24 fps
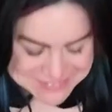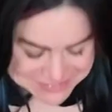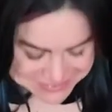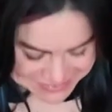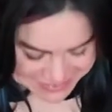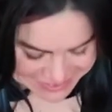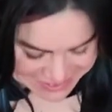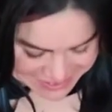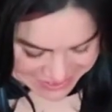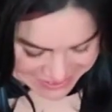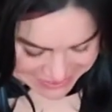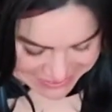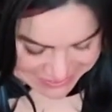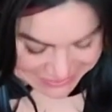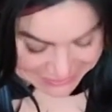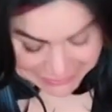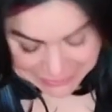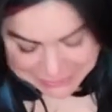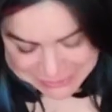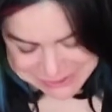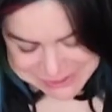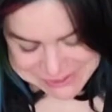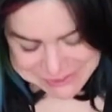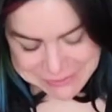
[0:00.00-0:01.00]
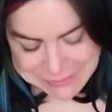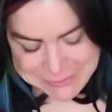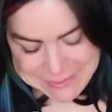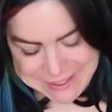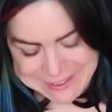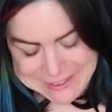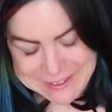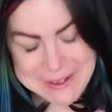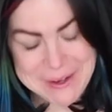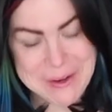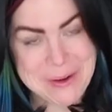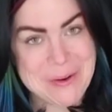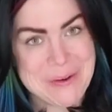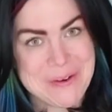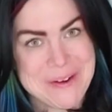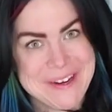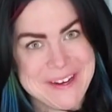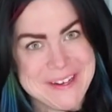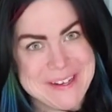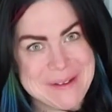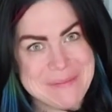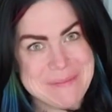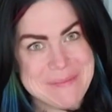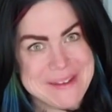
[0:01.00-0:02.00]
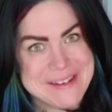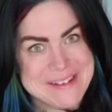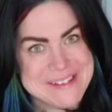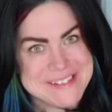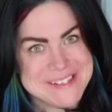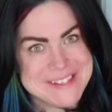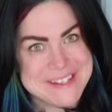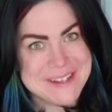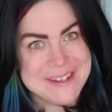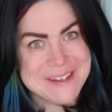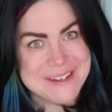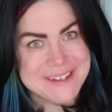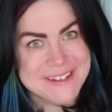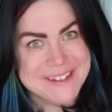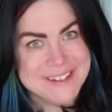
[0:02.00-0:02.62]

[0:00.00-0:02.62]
video, and of course for being a great, amazing,